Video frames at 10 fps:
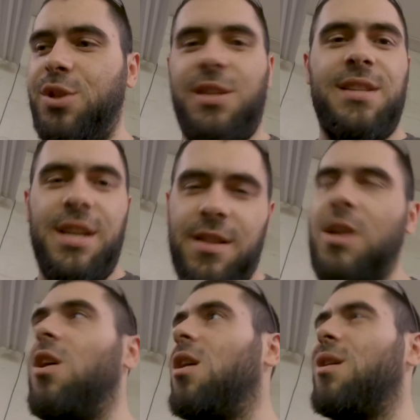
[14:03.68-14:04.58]
put the seat in
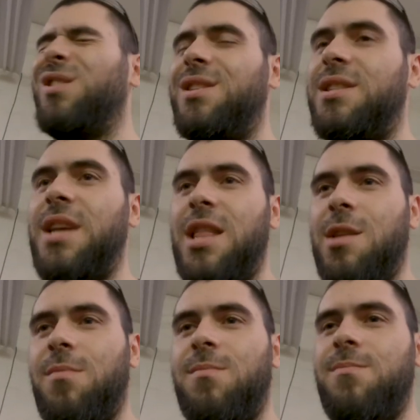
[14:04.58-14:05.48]
the car and sit
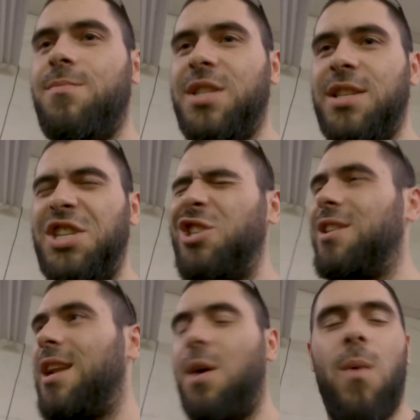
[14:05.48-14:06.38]
in the
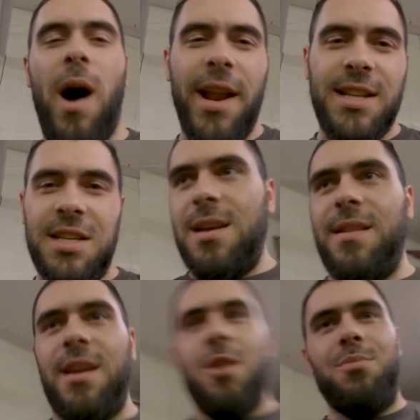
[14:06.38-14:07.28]
position that I want it.
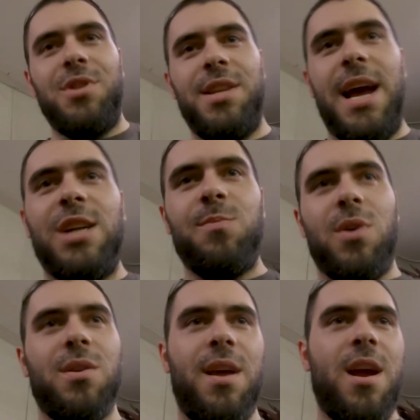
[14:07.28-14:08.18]
And then I'll put the dash
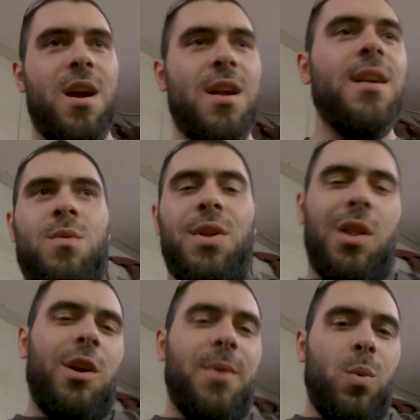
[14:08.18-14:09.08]
bar there with a
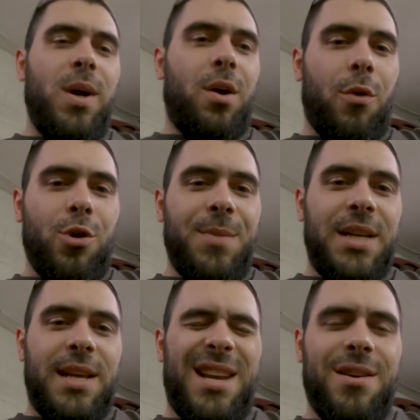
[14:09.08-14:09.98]
little bit of wiggle room
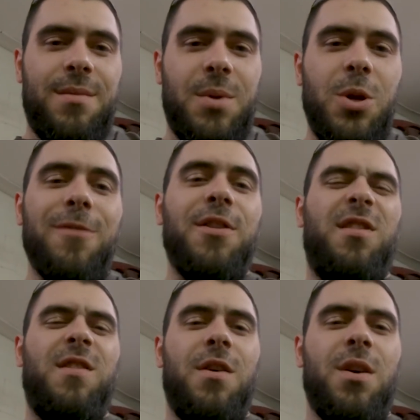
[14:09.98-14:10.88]
because I can maneuver
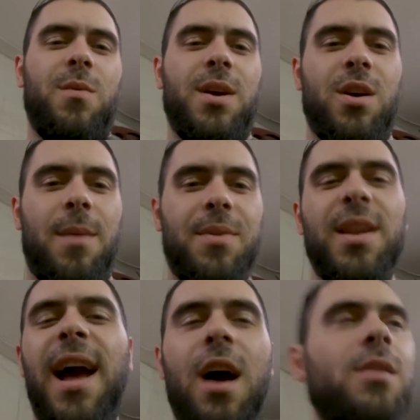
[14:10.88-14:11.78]
the steering wheel up
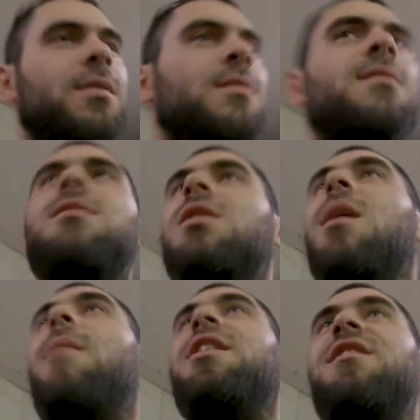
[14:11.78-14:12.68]
and down. So
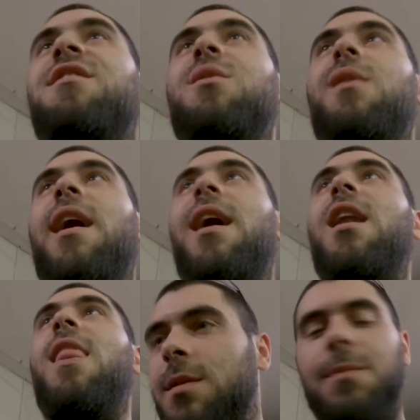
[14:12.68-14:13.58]
I might just do
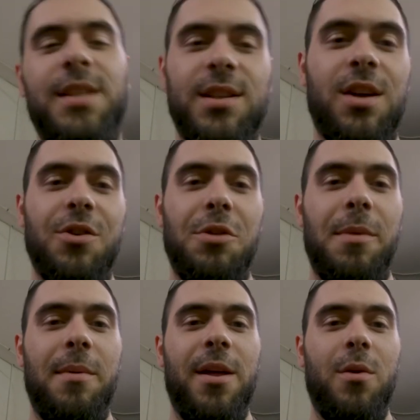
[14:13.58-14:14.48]
that. This is all new to
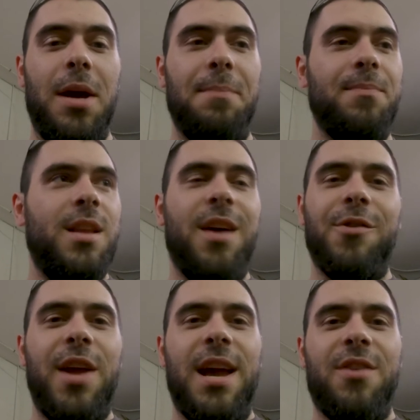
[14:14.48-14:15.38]
me, by the way. The
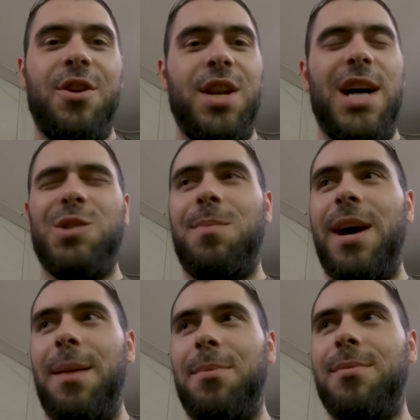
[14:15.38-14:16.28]
other day I couldn't notch a
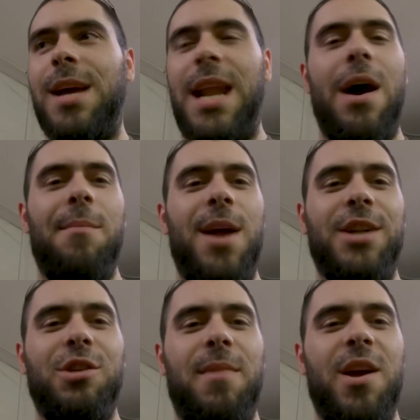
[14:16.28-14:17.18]
pipe and now I'm
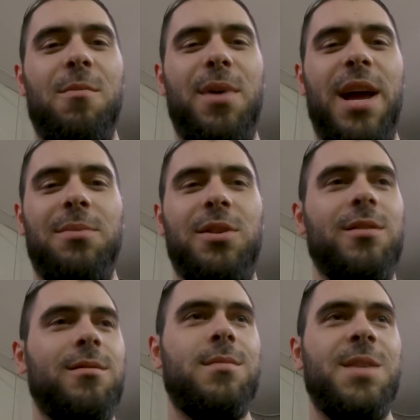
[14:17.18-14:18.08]
notching my own
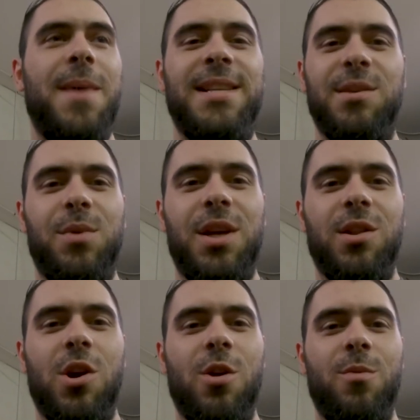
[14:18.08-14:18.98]
pipes. It's amazing what you
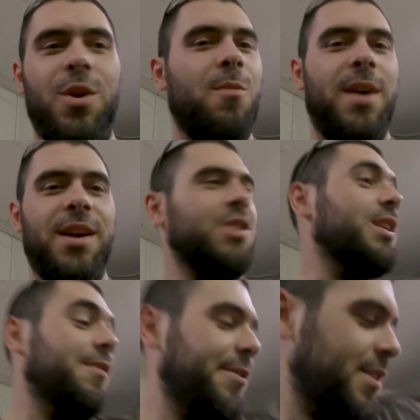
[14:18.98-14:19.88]
learn when you're by
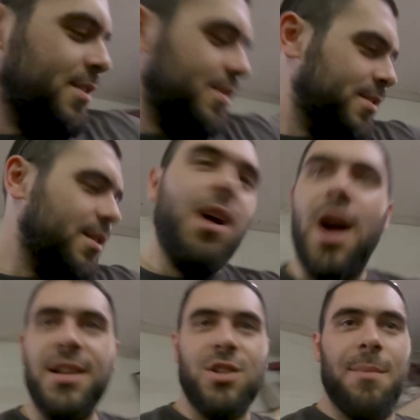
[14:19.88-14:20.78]
yourself. All
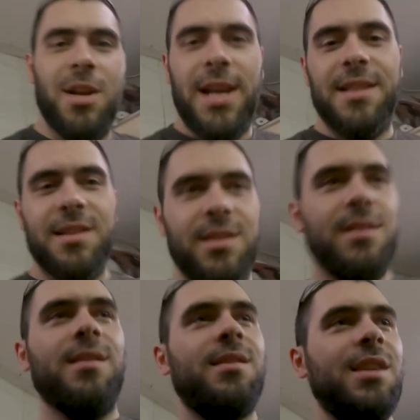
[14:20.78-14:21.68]
right, so I'm gonna get this
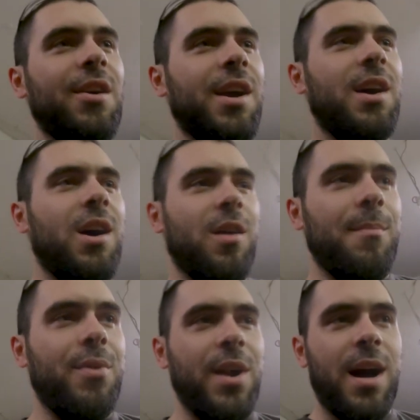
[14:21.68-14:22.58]
steering
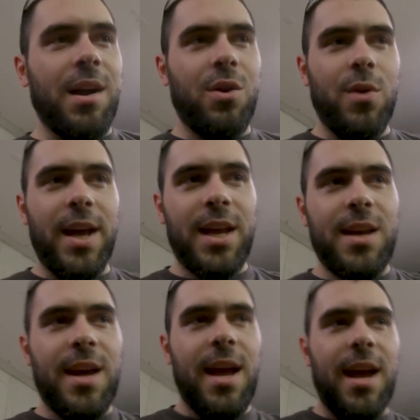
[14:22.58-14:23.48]
column put on
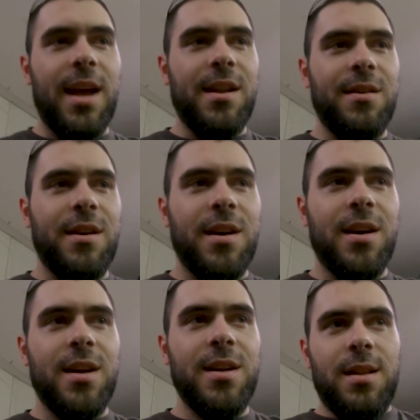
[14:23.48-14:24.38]
quick and
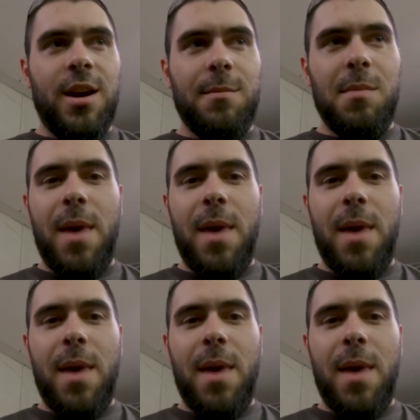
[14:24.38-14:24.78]
then I'll be